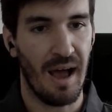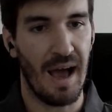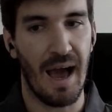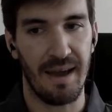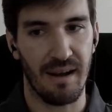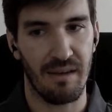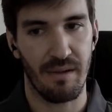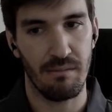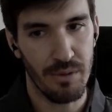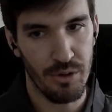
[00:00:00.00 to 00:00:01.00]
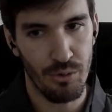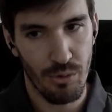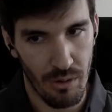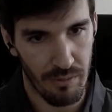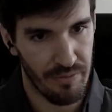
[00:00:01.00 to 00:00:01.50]
a high-level
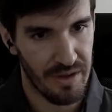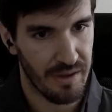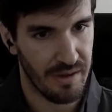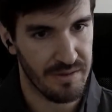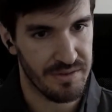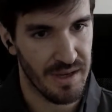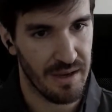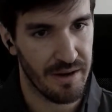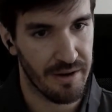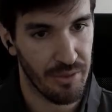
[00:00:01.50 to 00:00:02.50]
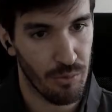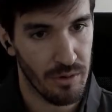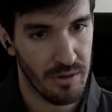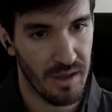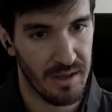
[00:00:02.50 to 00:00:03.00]
view of the entire
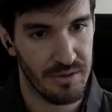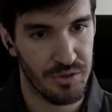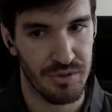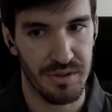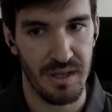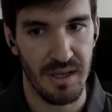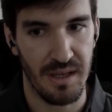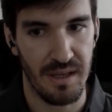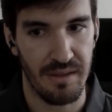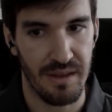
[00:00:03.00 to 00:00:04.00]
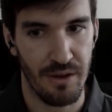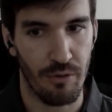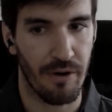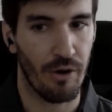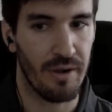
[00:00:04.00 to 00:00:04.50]
network and to see the
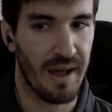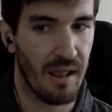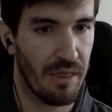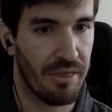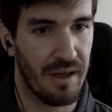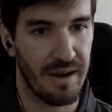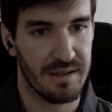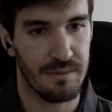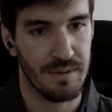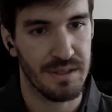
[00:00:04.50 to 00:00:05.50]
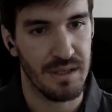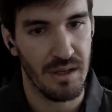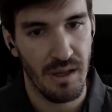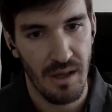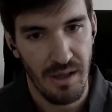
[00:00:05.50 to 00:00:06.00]
overall health and
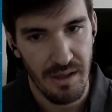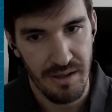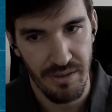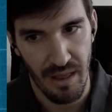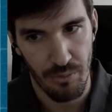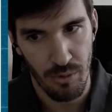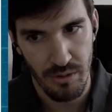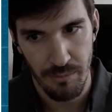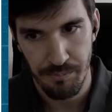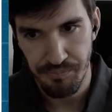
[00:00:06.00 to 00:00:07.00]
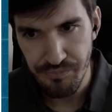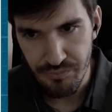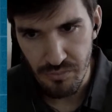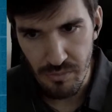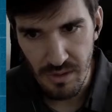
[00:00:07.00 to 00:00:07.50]
activity in the network.
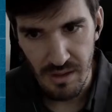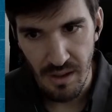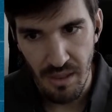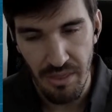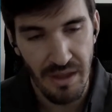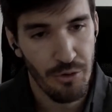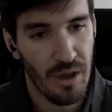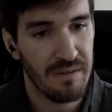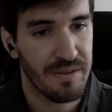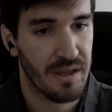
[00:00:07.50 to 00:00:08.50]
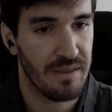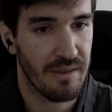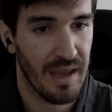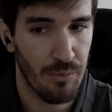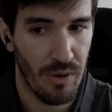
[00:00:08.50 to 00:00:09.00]
Then you have the
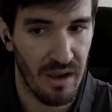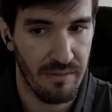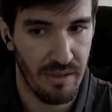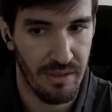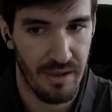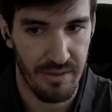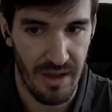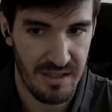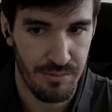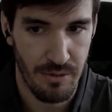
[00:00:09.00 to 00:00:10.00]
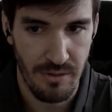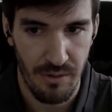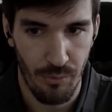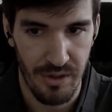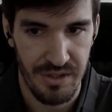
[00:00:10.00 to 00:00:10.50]
gateway level dashboard,
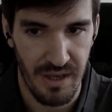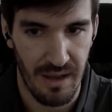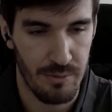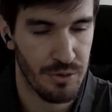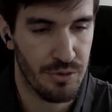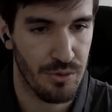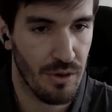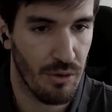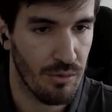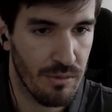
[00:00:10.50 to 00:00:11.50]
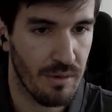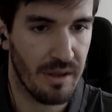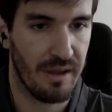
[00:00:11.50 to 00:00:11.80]
which allows you to go,